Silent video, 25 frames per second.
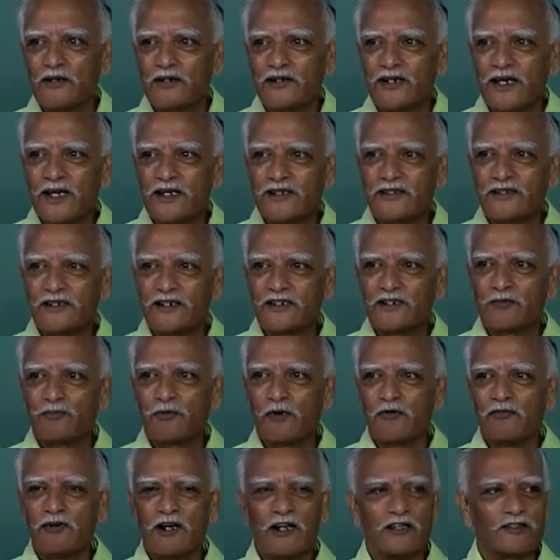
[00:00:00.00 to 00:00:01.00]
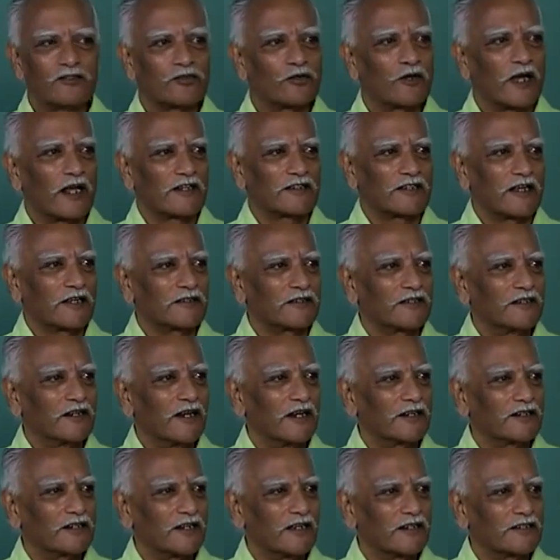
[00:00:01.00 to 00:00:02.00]
takes its privilege to
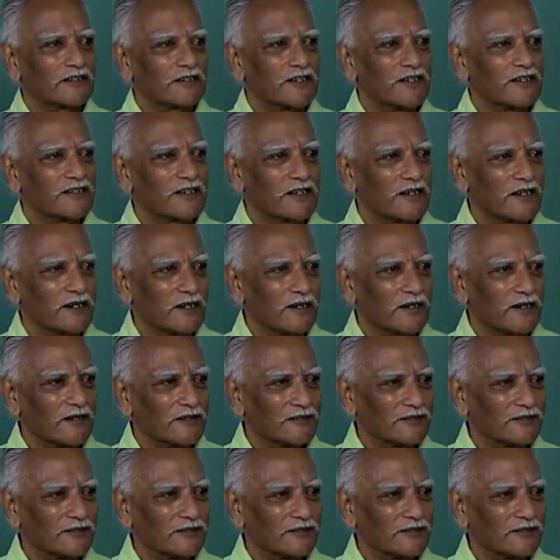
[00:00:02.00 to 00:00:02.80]
assassinate a Caesar,